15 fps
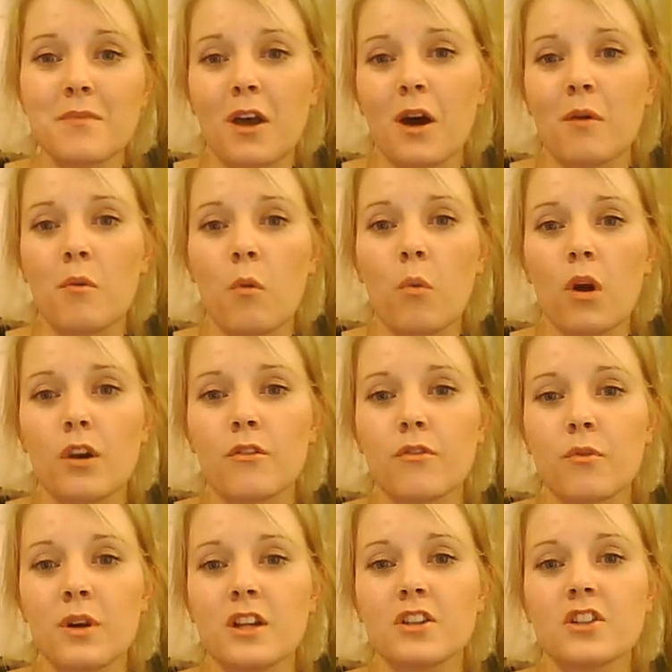one of
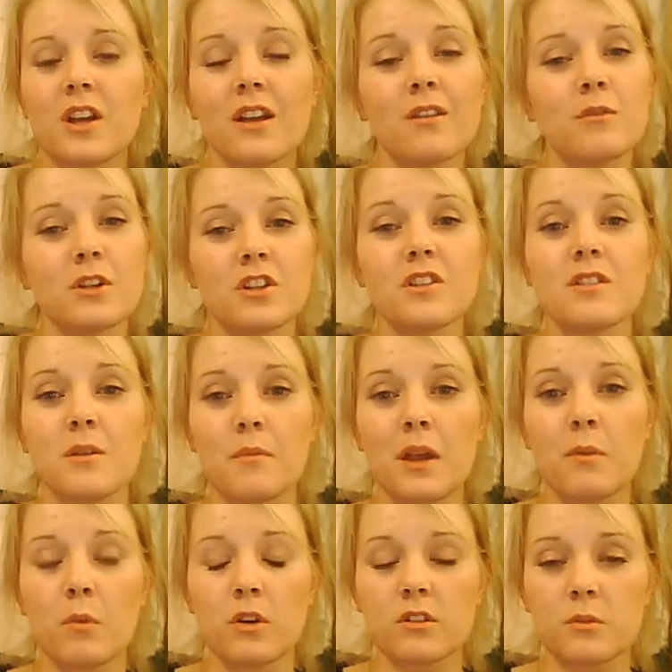which, and which is the
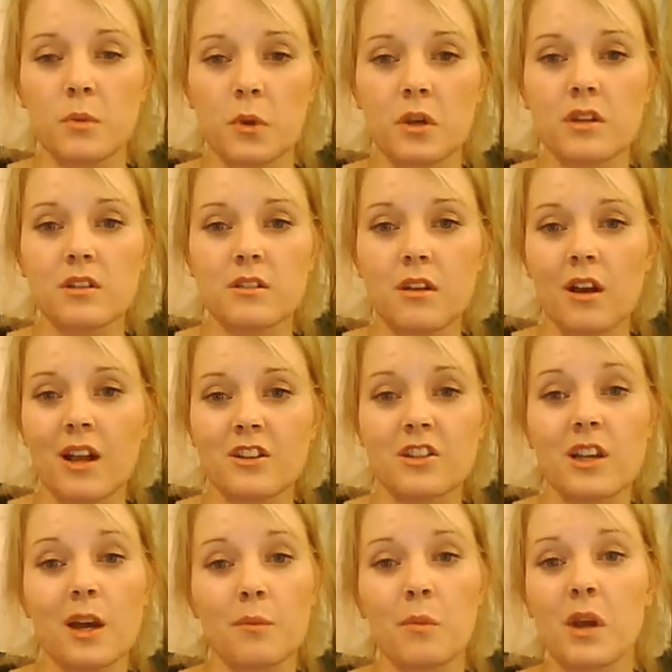main one to be honest, I
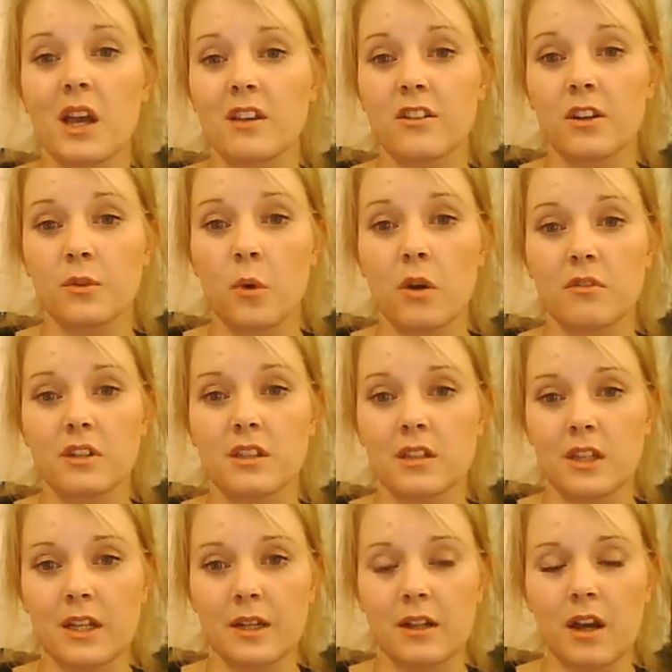actually had my hair dyed quite
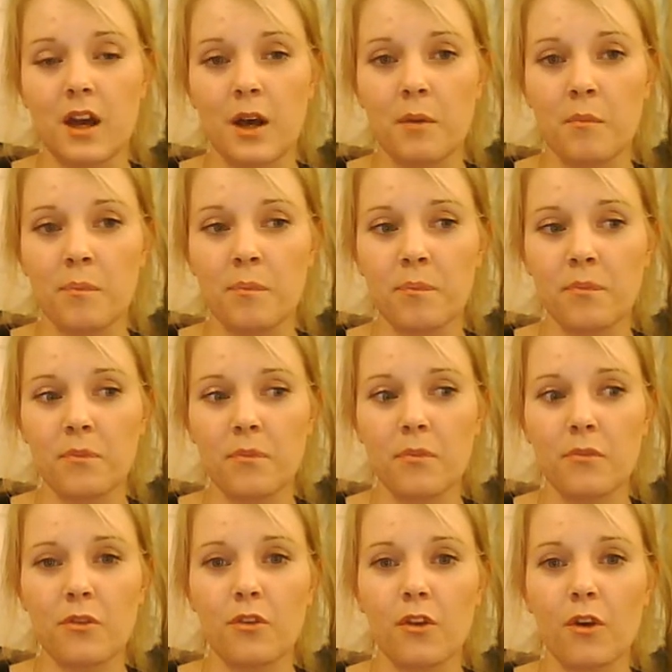recently,
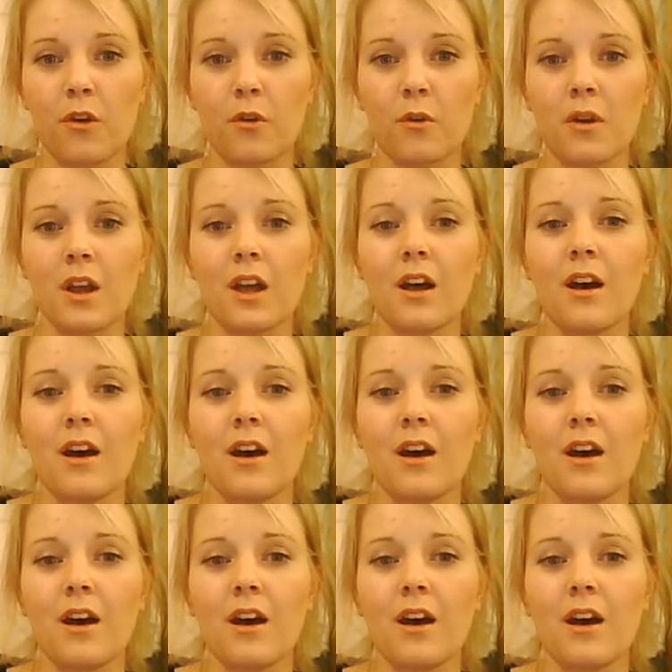so